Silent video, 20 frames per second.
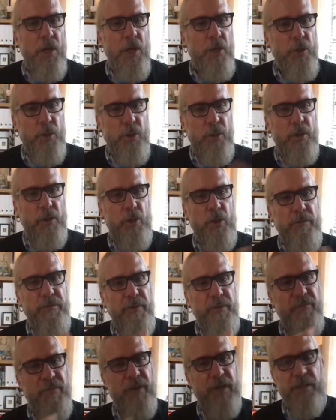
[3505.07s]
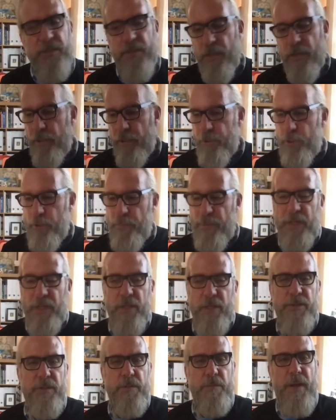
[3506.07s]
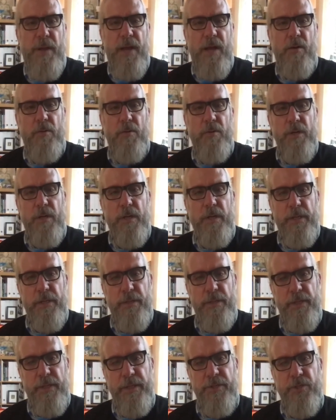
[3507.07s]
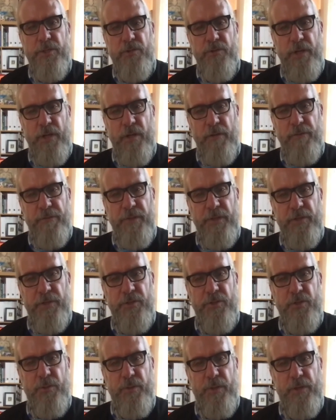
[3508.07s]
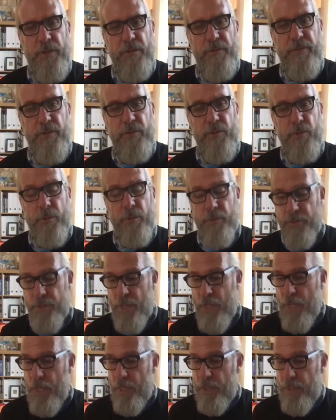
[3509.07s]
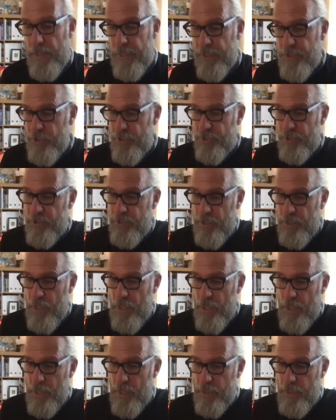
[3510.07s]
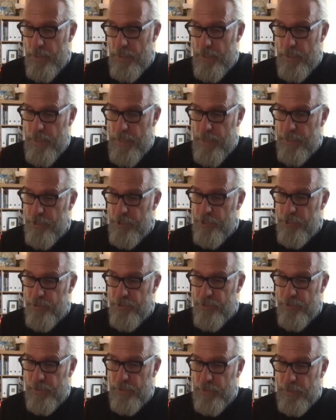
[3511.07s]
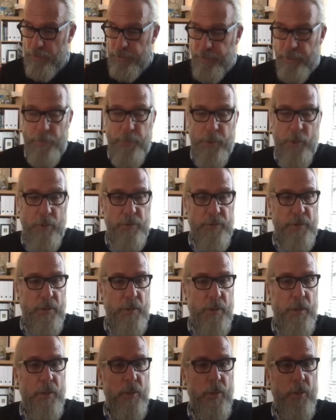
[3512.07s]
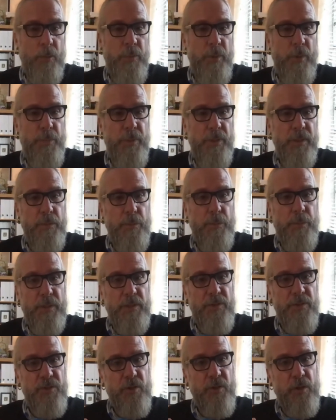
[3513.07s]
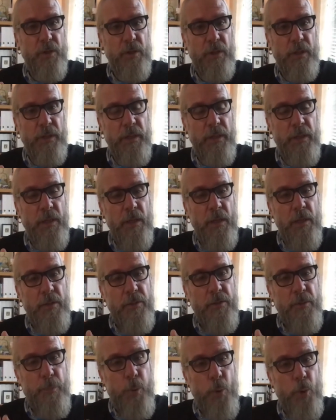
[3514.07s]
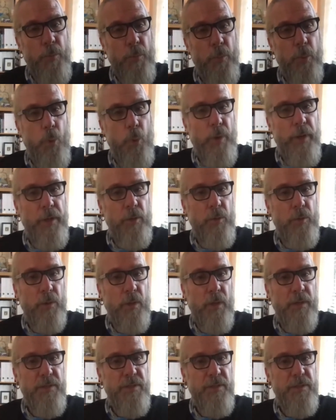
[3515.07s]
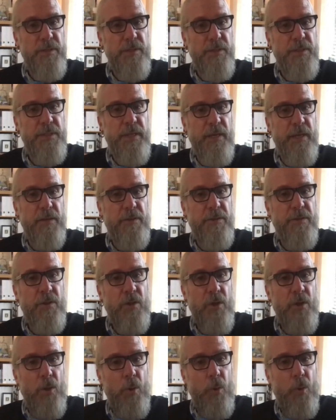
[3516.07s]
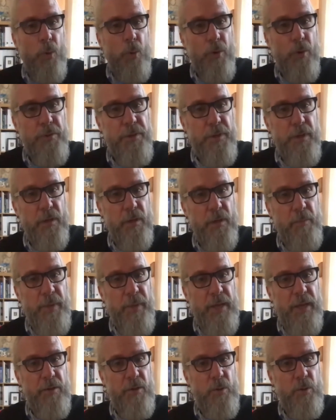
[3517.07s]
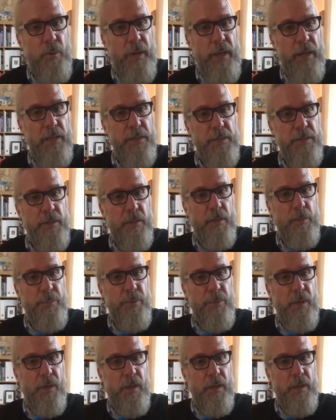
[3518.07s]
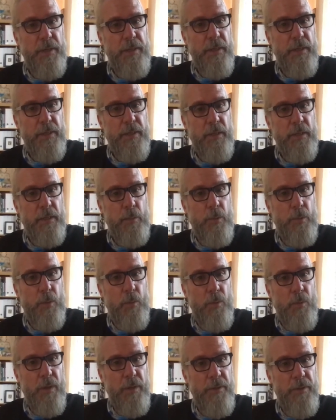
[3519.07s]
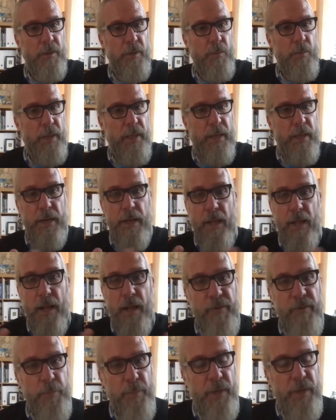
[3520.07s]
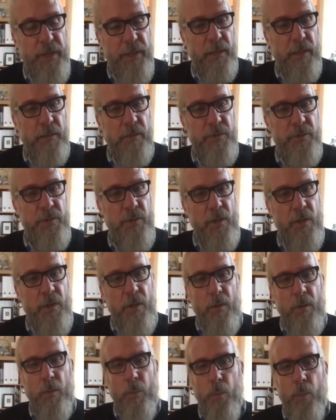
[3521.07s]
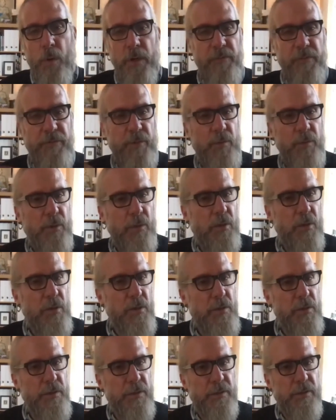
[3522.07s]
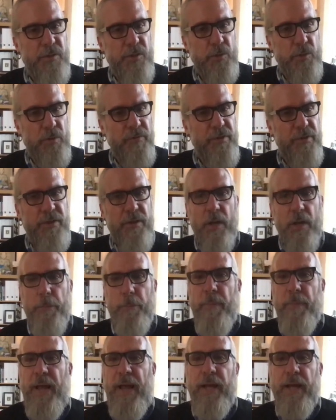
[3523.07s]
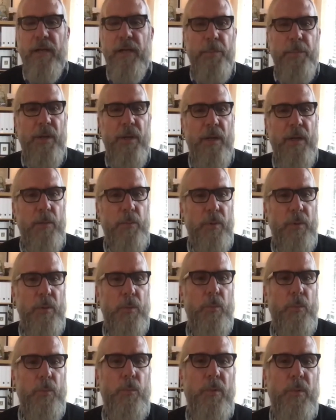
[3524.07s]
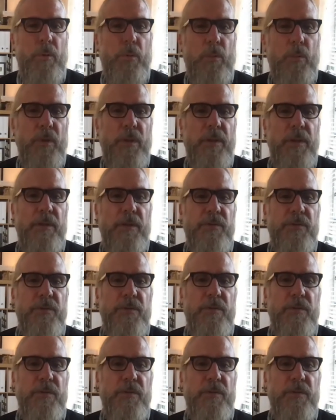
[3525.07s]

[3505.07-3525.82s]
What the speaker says: You've invested a tremendous amount in the history of these two individuals, not just Leopold and Loeb, but certainly the poor boy who lost his death, or the young man who ended up killing one of them, and everybody else. What have you learned and sort of thought back upon with this?